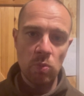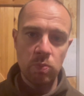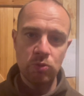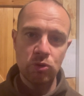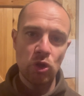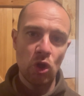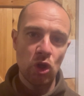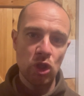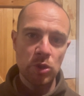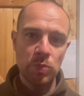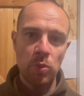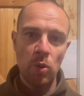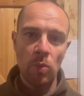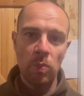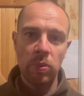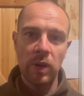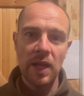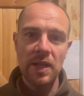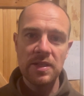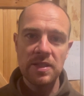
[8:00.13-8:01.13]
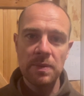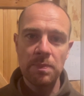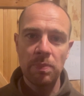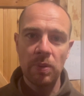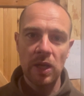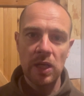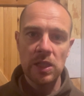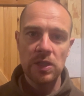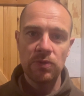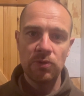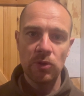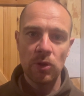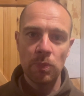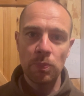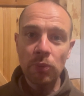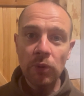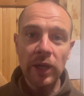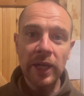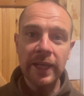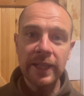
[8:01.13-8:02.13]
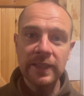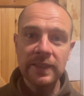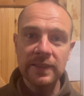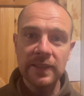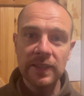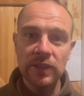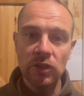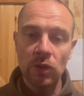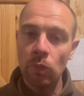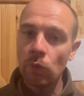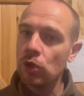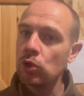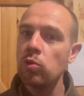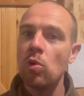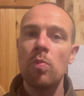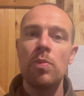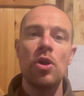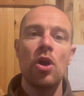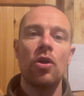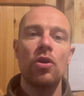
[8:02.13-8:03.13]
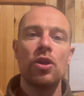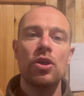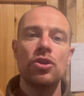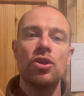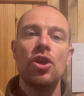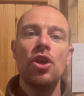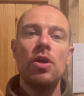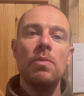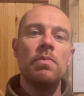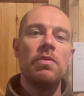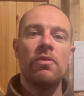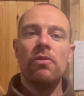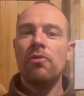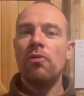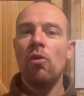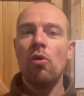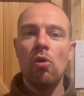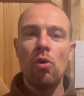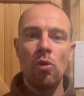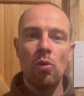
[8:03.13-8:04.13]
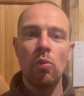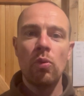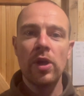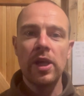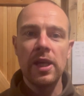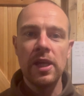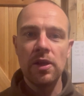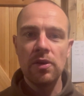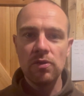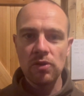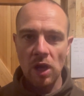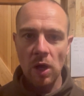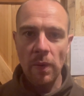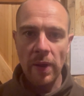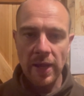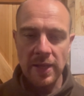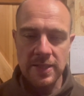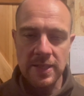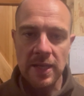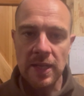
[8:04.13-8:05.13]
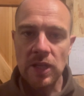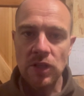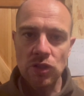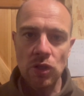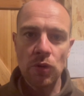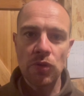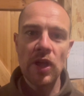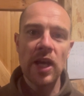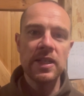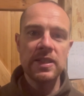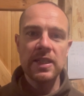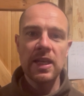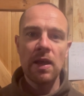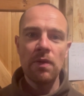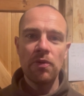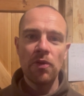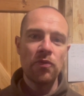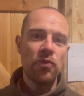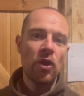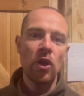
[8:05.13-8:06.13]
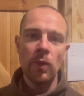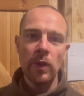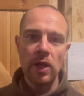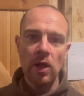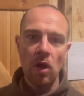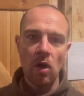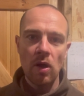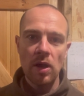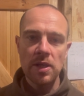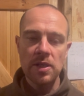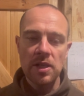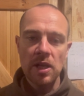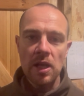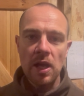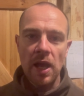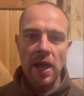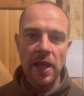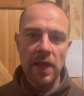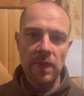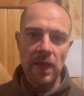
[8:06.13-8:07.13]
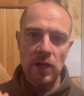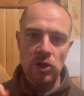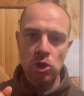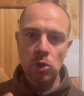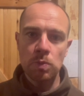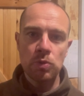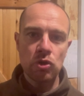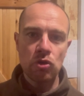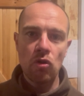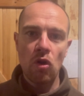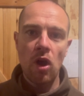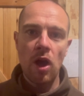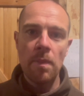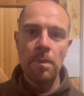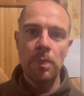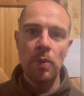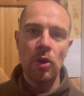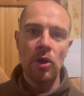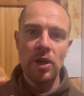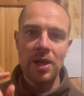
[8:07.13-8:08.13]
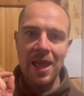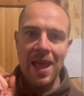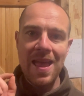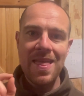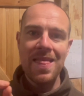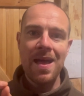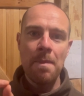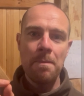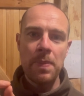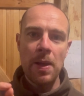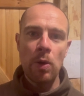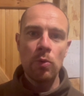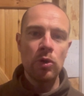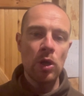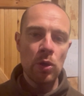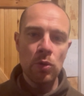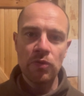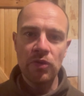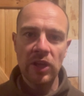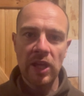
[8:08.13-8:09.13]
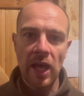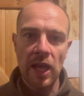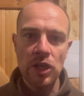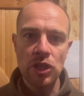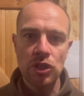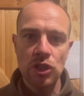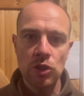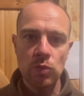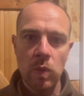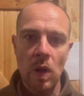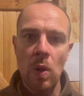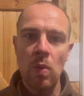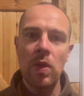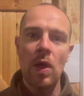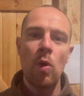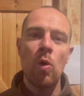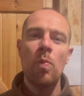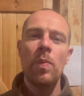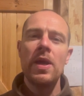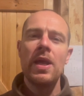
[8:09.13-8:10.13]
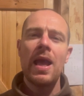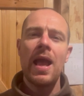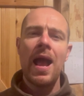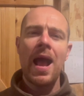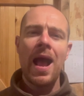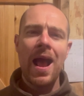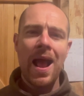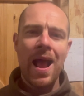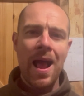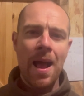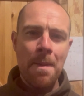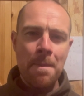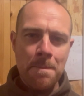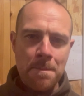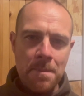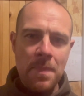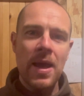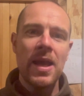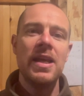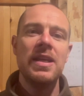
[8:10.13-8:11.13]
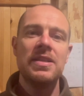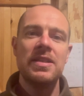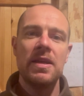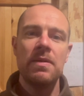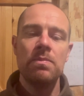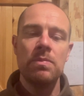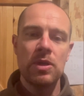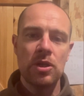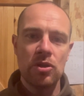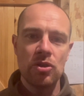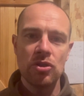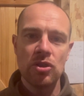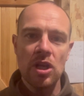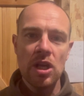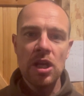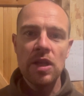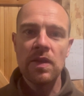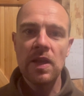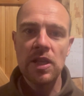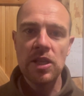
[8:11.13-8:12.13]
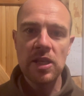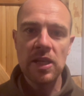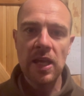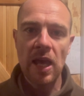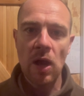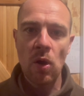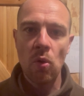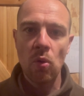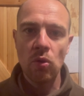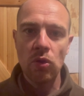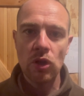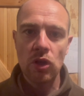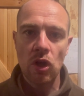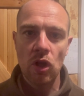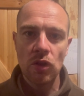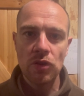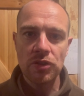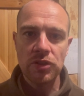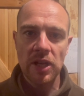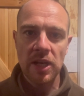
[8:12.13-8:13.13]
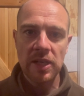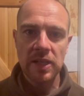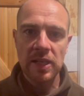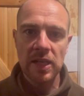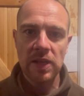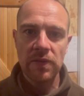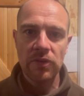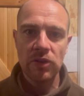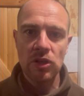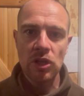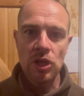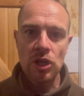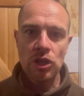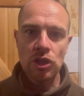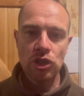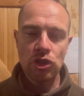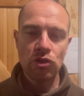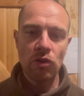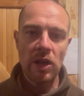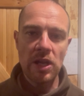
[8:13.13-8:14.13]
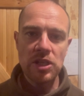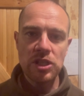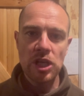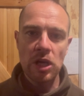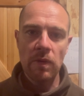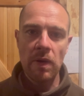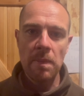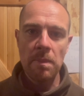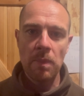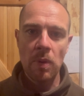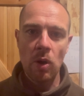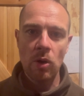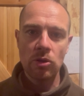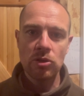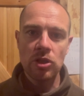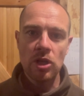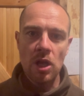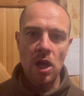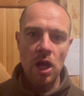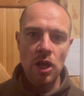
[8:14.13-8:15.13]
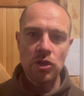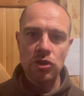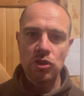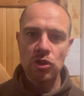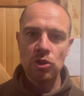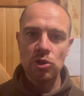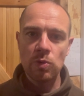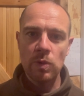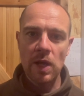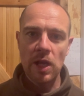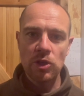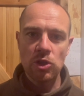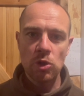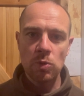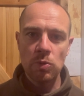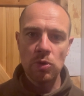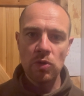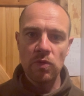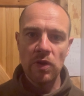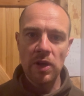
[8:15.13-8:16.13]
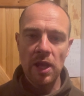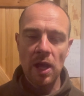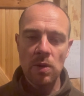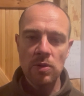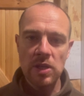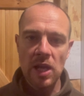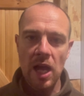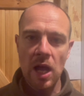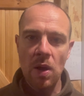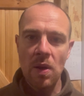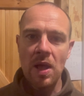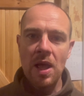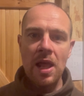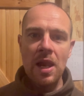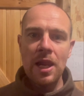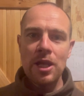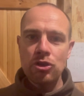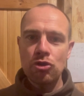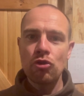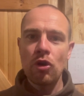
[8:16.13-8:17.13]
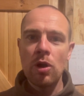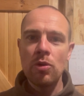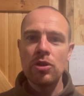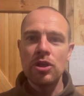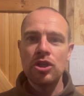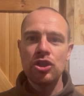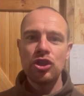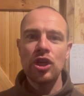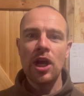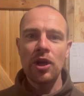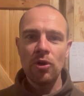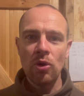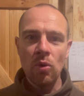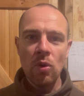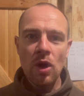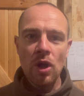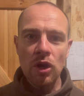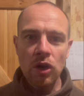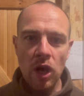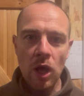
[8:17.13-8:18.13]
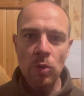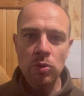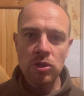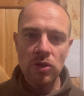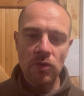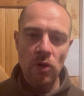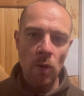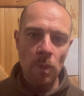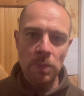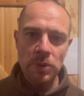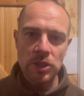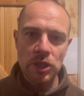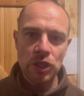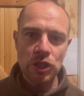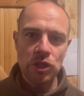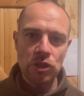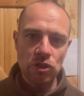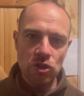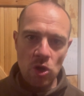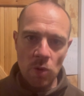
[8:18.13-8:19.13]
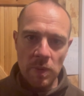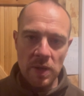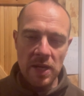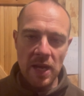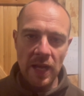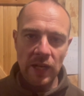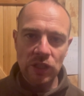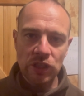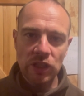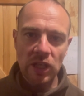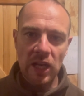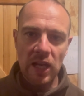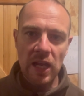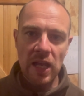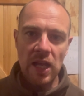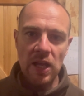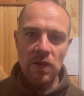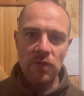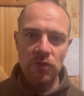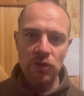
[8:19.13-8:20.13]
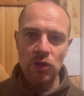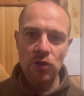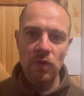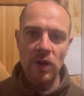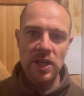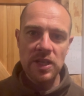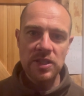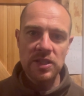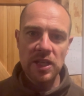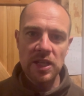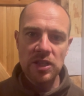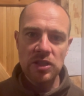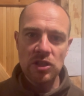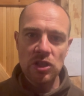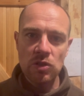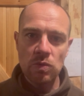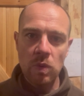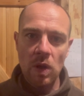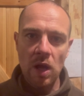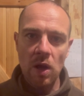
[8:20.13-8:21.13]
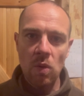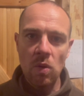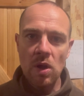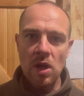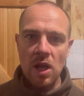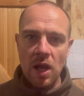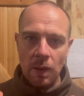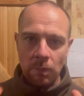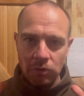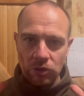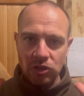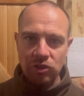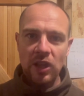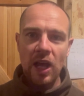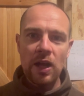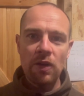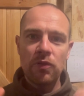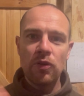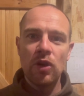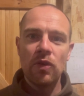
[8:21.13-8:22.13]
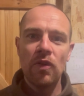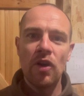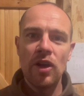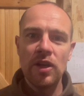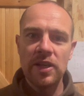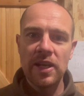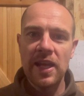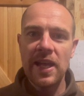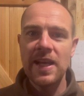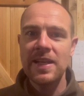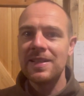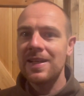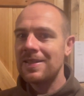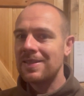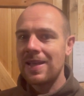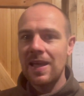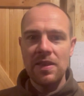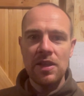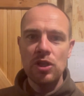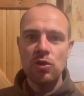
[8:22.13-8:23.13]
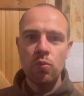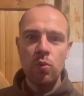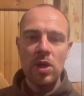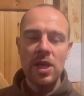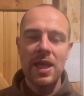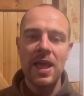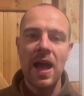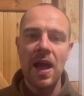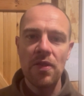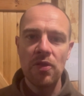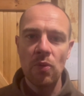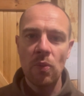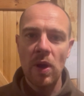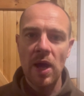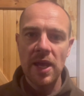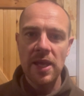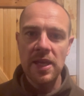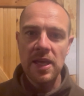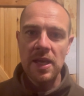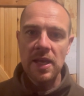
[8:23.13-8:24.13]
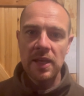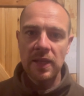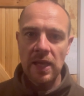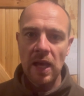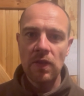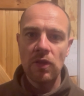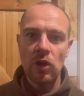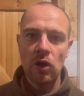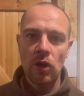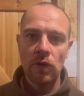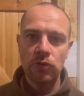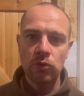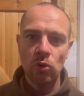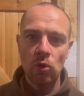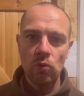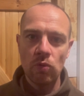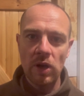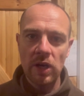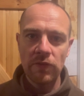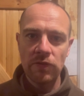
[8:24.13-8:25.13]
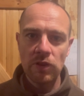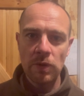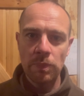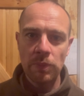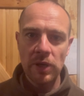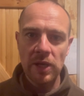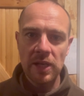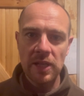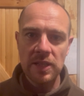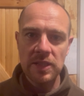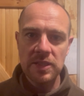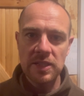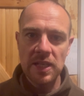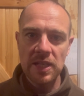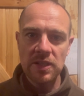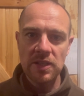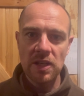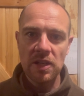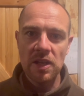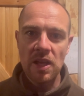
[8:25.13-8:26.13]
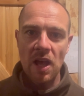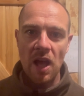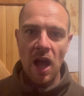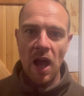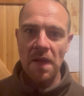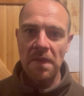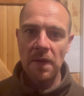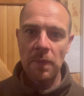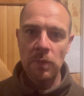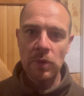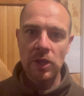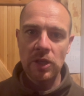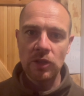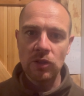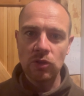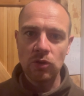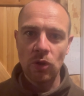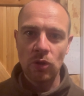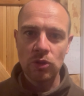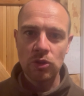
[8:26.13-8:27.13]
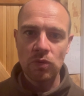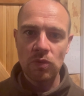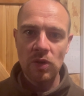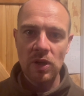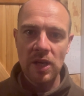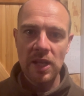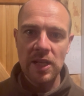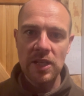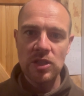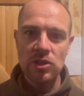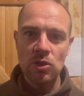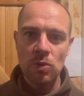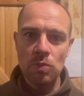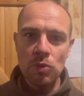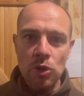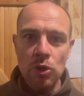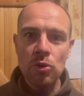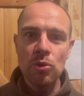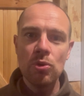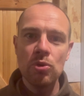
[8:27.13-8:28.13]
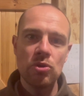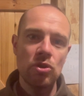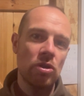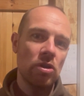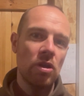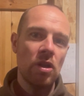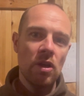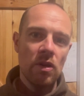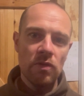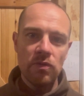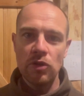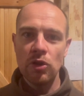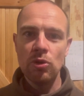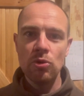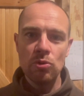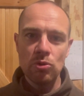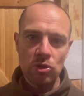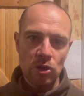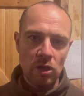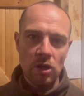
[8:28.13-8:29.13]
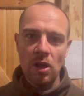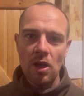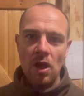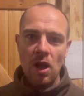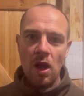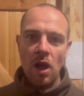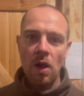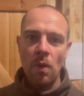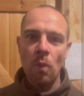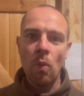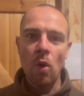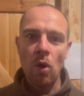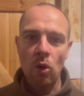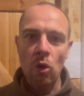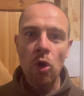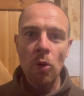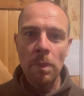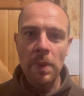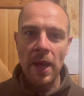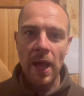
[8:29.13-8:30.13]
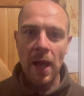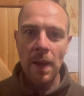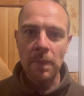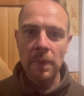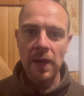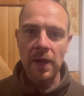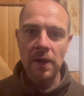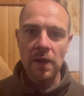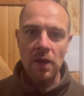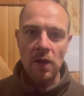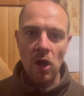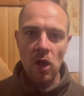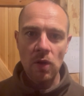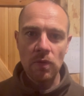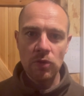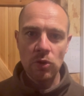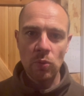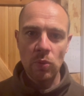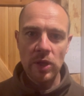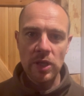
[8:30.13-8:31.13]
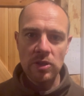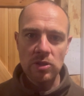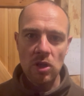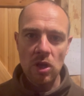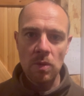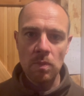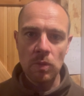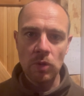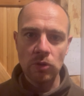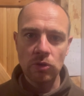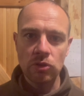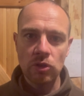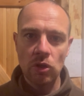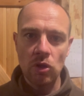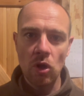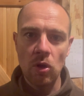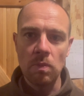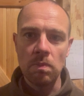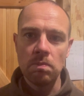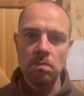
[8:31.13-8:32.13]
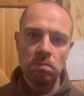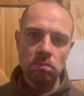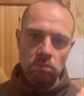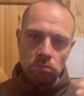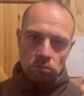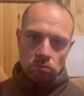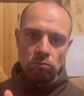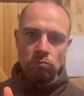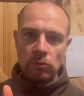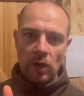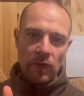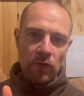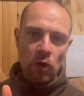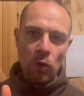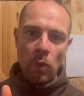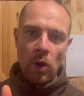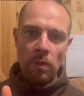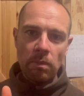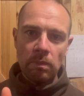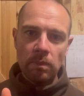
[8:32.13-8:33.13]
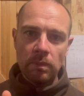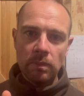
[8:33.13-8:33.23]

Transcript: start to put plans in place for the breeding season, which will be on us before we know it. So thanks again for following, guys. Hit that subscribe button, hit that bell notification as well. That will be amazing, because then you get all the content delivered straight to your inbox as soon as we get some new videos out. Let's grow this channel. Loads of competitions coming next year for the race season as well. I'm stacked full of ideas. Let's get this week out the way, get the lofts all ready for the breeding season, and then we can start to release some news and views and what could be happening over the weeks and months to come. Have a good one.